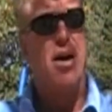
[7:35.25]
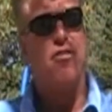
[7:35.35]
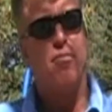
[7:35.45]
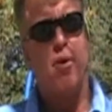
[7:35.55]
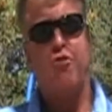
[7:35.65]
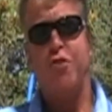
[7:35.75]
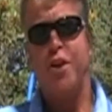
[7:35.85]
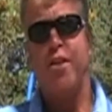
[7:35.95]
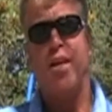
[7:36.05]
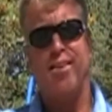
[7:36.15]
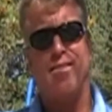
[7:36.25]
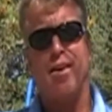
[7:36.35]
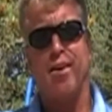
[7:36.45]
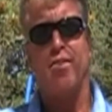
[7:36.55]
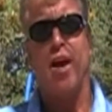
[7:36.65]
especially on that
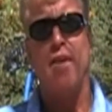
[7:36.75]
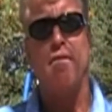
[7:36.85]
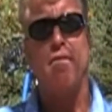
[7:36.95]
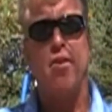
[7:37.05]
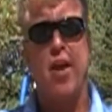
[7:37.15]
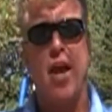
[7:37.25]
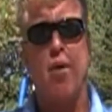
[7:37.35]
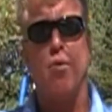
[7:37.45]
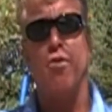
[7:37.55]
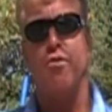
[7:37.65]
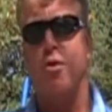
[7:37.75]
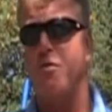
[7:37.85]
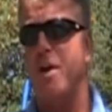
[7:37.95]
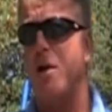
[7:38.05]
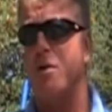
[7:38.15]
second dive of the day when there's
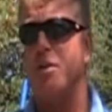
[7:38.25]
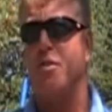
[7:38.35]
no talc